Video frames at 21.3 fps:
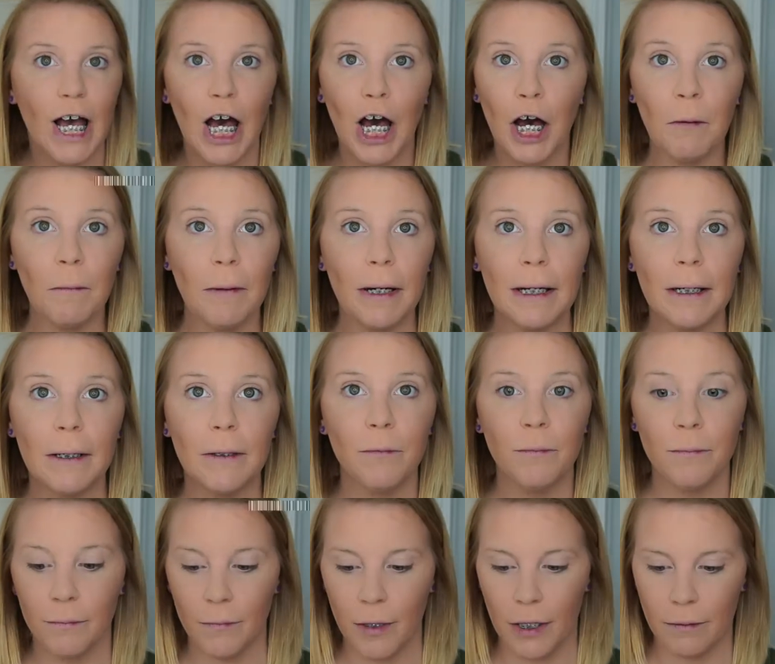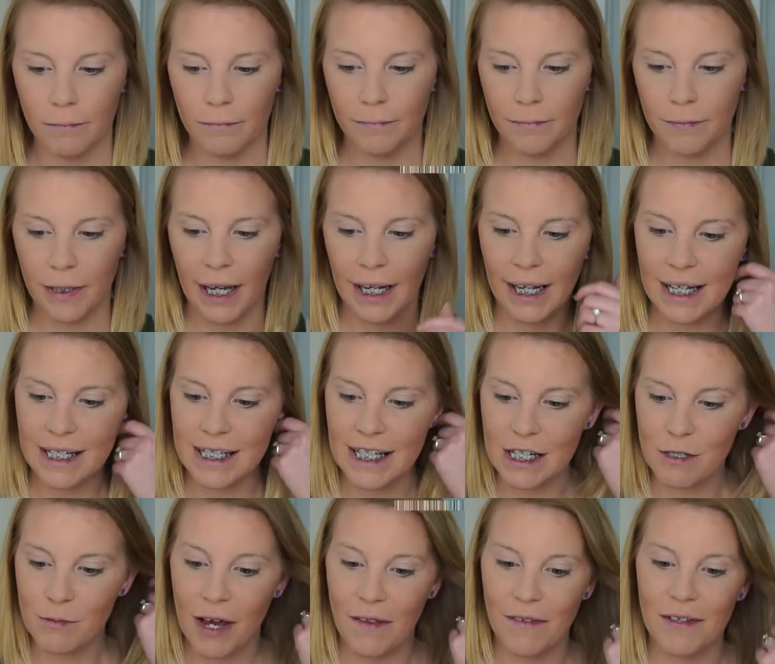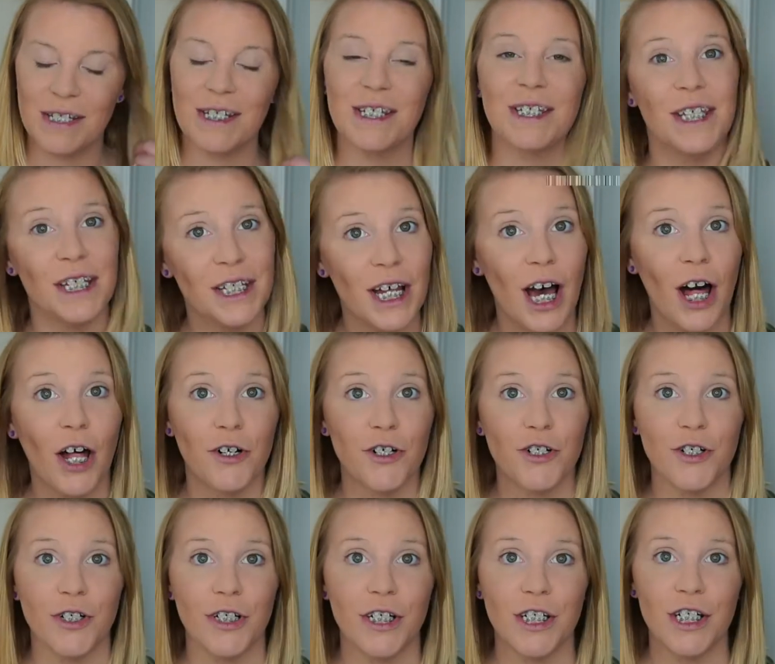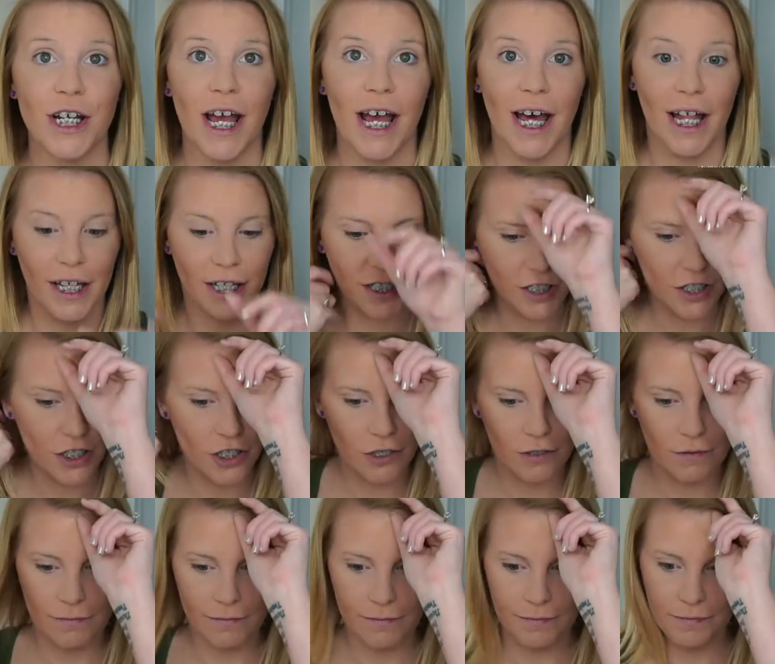Oh well. I guess that's why this is the Dollar Tree challenge.